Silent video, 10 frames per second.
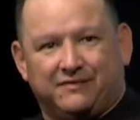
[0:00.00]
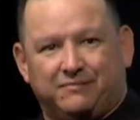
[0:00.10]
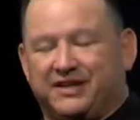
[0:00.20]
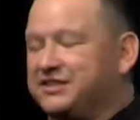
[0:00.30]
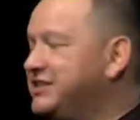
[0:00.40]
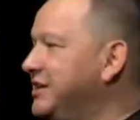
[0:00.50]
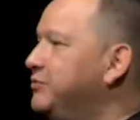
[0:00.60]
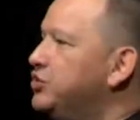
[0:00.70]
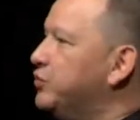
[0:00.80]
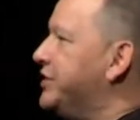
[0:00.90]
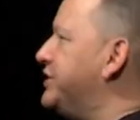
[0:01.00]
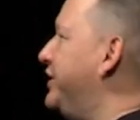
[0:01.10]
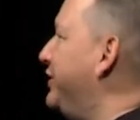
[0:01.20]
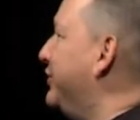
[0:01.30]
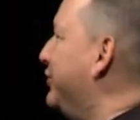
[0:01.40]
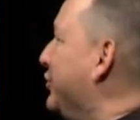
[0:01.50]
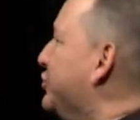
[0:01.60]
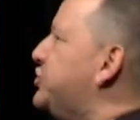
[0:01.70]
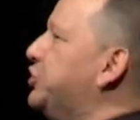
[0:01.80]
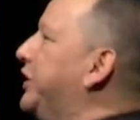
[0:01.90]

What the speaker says: because it seemed too risky, too